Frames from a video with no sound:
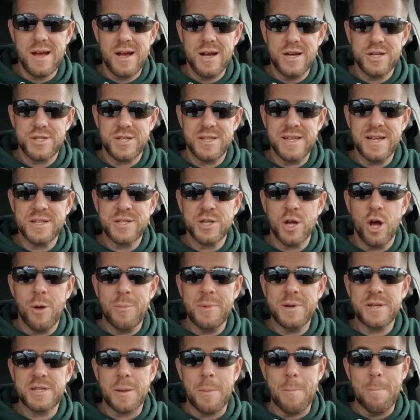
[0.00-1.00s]
She then told
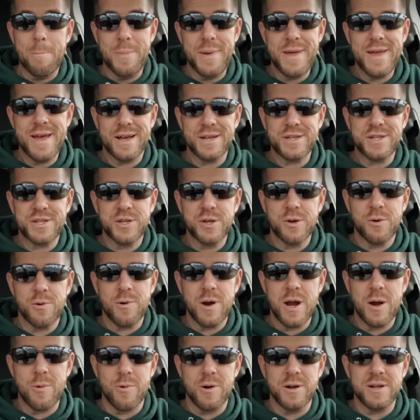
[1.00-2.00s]
me some BS
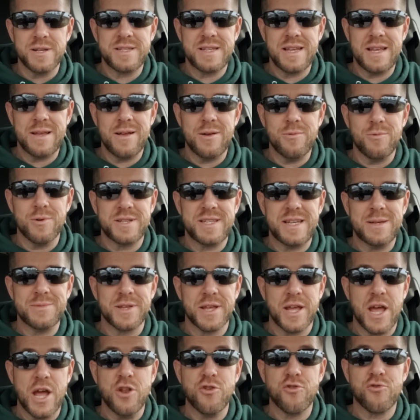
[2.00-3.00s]
story where it seems
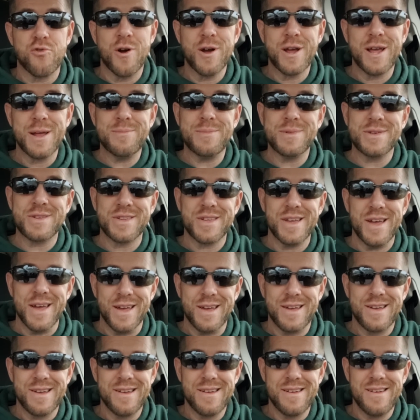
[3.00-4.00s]
like a drunken
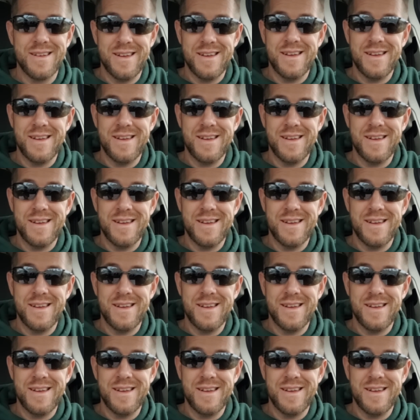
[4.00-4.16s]
mistake.